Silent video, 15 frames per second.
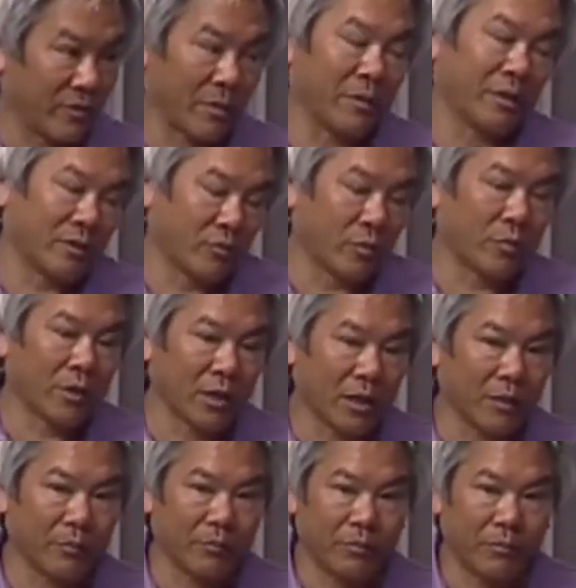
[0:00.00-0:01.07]
I mean, Groupon
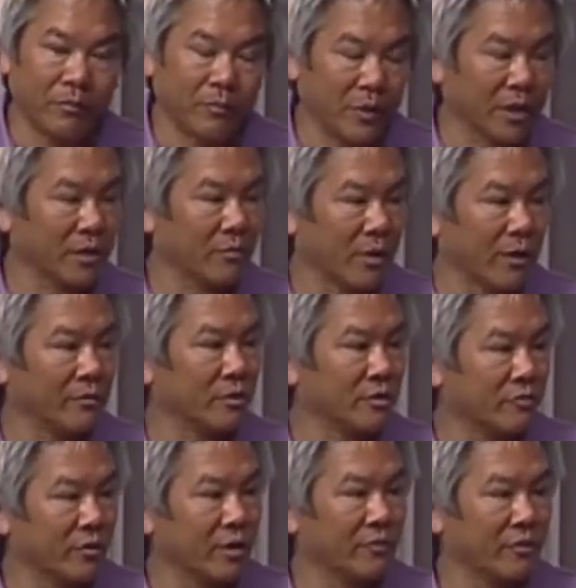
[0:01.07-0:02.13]
got big in
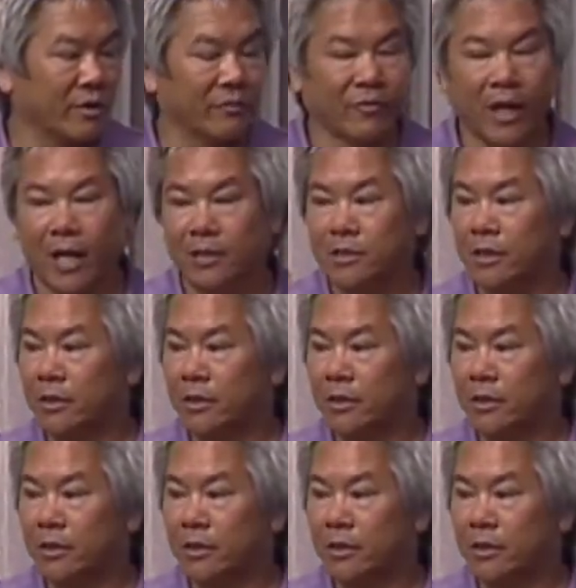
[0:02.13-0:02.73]
revenues very, very fast,